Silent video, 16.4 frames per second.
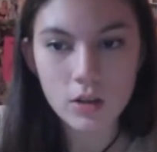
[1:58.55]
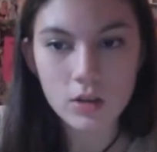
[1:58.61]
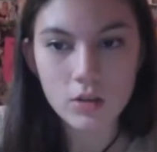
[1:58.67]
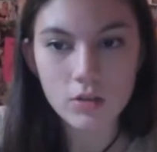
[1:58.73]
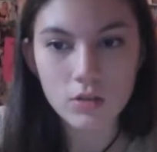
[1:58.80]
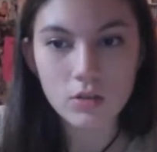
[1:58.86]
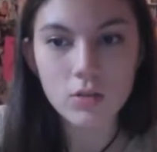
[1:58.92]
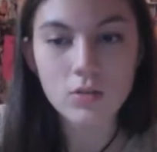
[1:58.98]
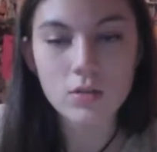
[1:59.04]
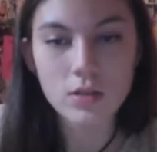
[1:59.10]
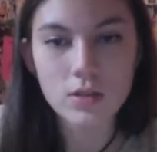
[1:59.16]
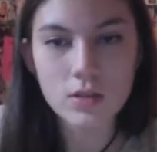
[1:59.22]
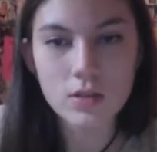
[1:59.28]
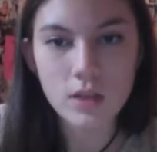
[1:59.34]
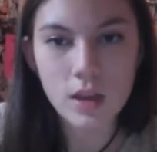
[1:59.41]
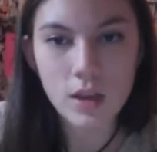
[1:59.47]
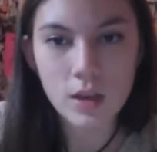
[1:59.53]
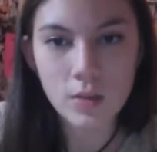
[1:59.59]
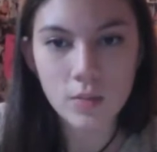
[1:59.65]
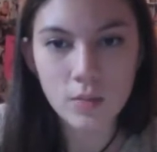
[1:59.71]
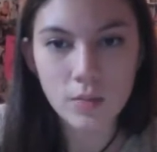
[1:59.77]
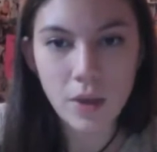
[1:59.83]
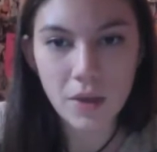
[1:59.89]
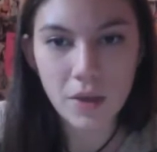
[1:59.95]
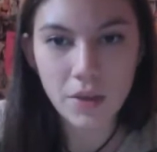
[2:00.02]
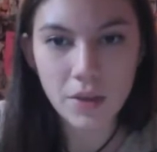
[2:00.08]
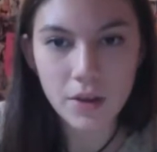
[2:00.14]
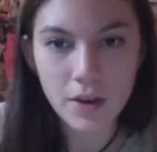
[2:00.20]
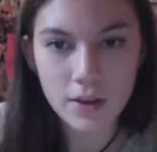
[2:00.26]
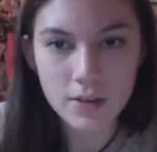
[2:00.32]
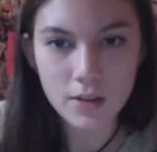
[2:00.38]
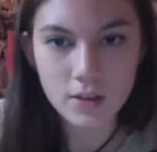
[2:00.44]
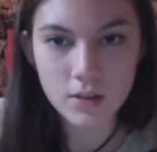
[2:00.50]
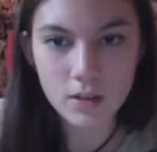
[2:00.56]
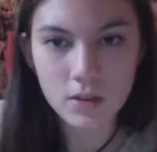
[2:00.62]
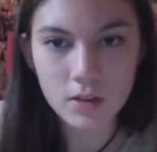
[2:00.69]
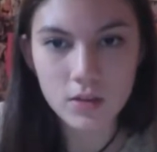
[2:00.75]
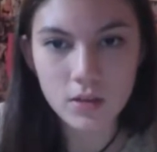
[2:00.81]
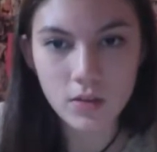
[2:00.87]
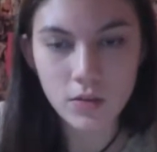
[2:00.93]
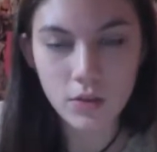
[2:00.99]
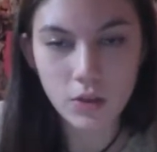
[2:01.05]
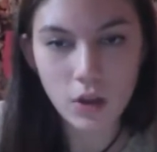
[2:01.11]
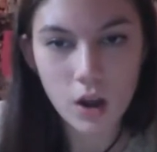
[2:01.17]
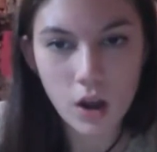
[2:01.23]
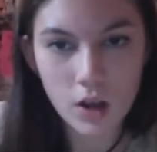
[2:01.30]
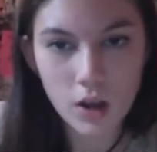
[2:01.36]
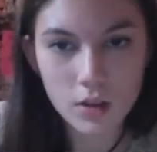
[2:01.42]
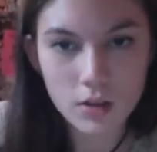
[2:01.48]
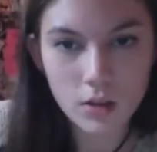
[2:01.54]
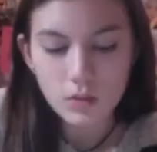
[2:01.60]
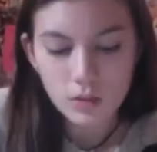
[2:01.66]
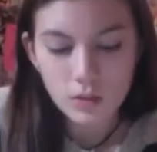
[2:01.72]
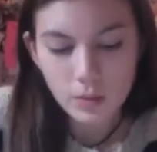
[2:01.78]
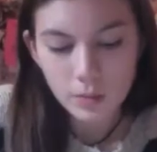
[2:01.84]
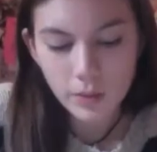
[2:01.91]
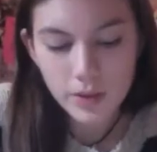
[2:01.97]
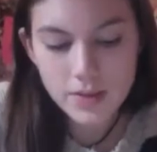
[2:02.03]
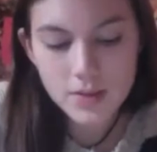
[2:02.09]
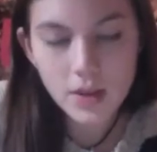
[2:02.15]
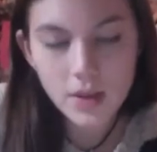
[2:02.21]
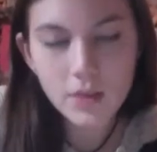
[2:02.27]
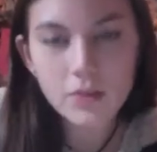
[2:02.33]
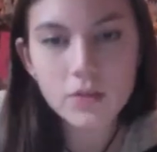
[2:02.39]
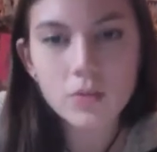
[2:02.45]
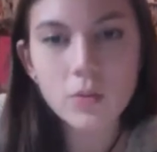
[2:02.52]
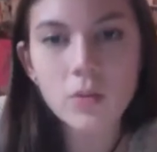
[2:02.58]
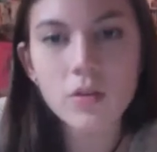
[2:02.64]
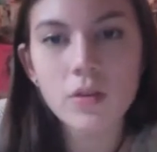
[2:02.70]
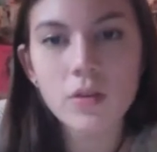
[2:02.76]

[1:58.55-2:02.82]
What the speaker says: use the same method as I did for the hot dog. My seventh work